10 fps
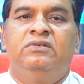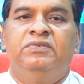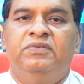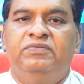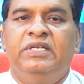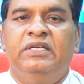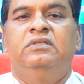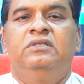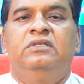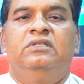50,
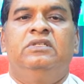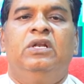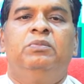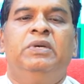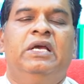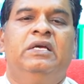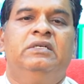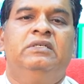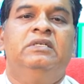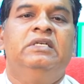there will be a
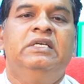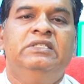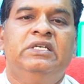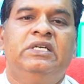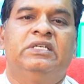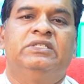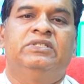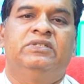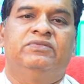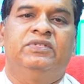
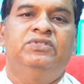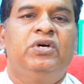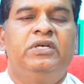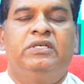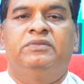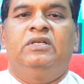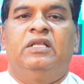degeneration of the joint.